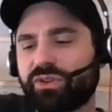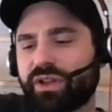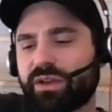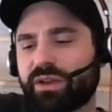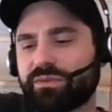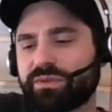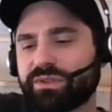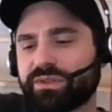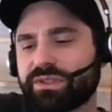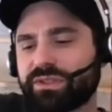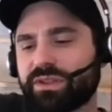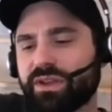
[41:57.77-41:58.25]
I
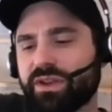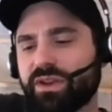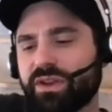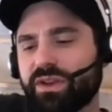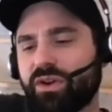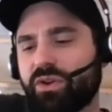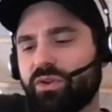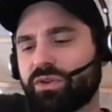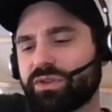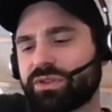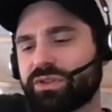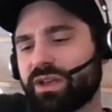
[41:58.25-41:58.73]
was,
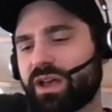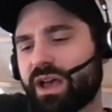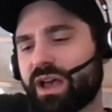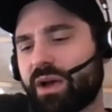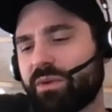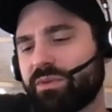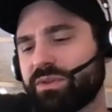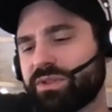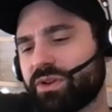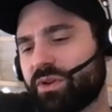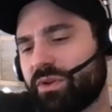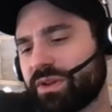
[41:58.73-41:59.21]
or so I
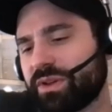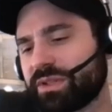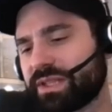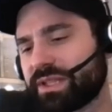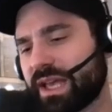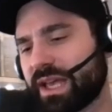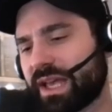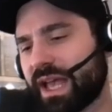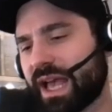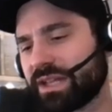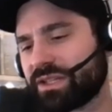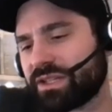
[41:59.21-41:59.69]
was always
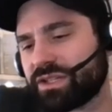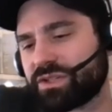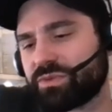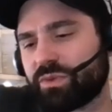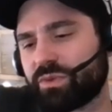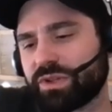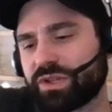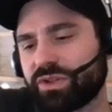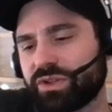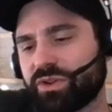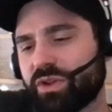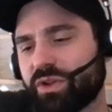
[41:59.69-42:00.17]
like, I just
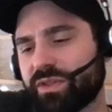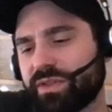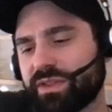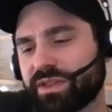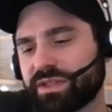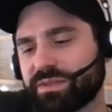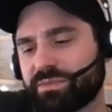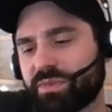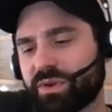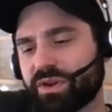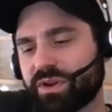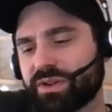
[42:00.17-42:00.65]
want to know that
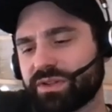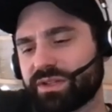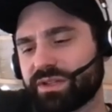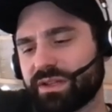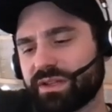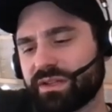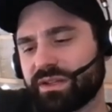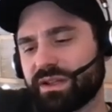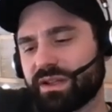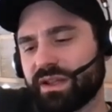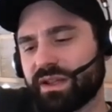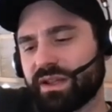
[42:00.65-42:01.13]
this
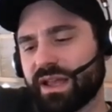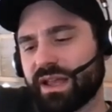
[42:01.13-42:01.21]
person